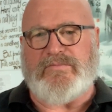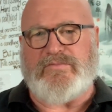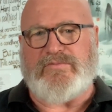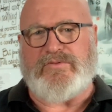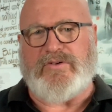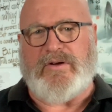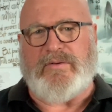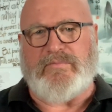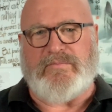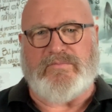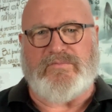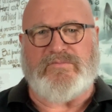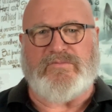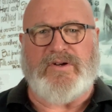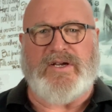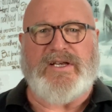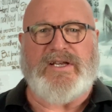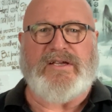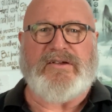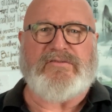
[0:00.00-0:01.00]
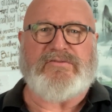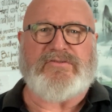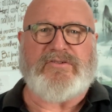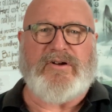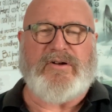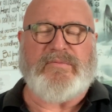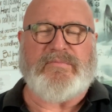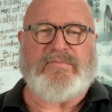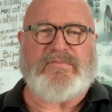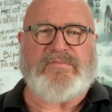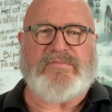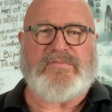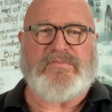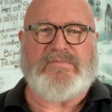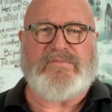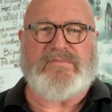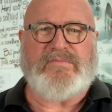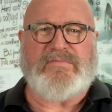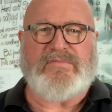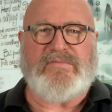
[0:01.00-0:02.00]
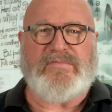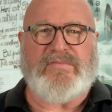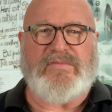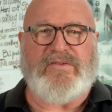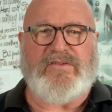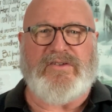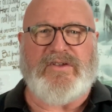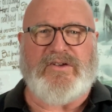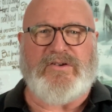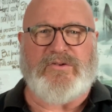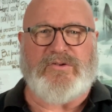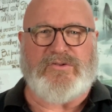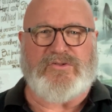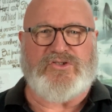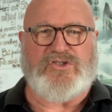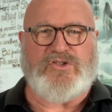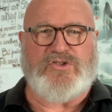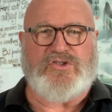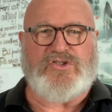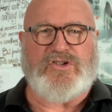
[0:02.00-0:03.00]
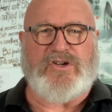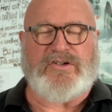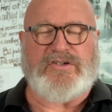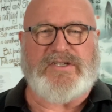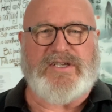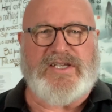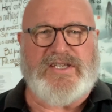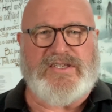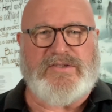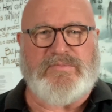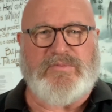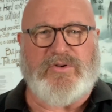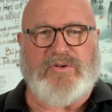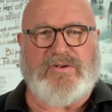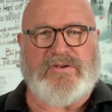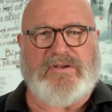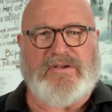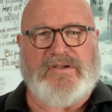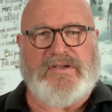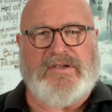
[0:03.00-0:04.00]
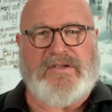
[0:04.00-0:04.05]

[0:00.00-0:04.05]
from reading from Sigung Chu book,